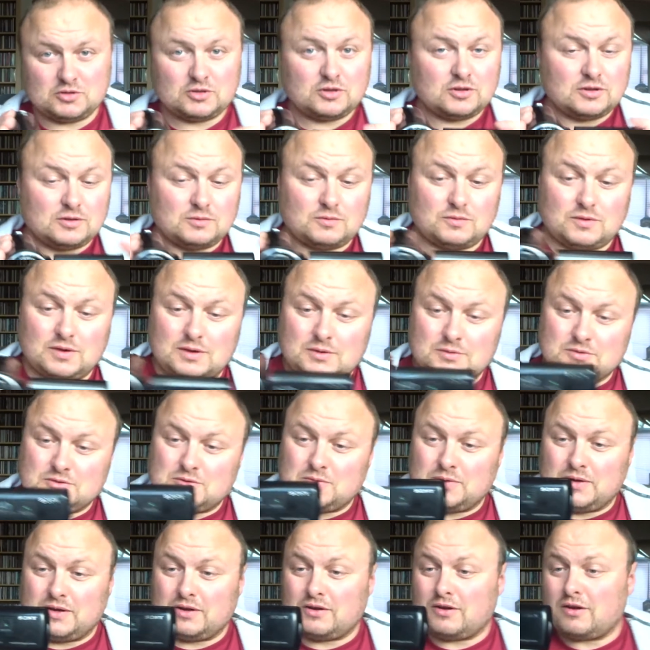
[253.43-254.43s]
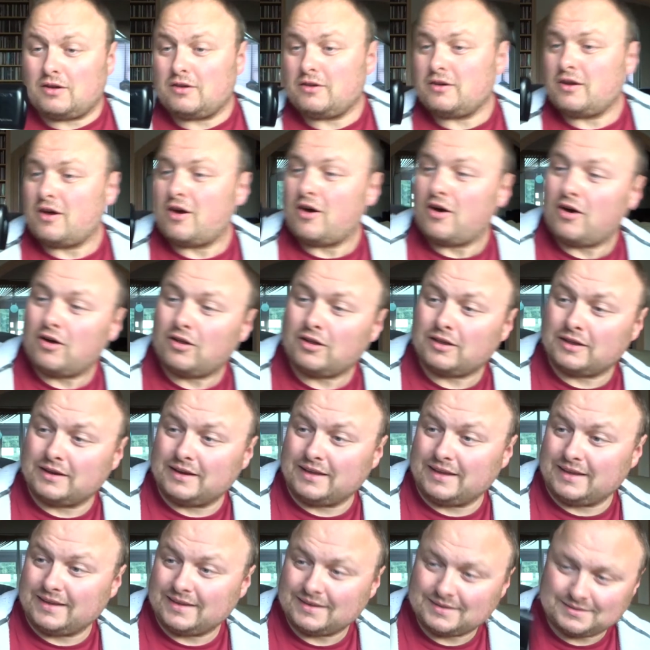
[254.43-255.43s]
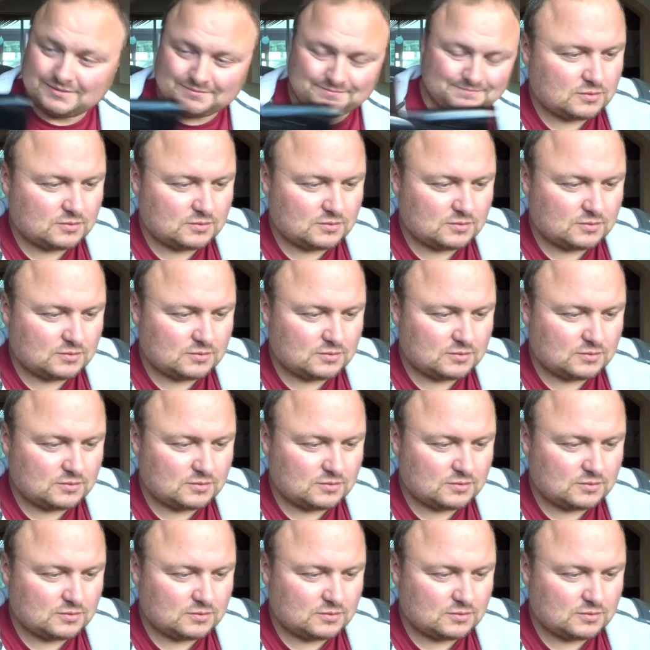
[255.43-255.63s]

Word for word: what I was doing on holiday.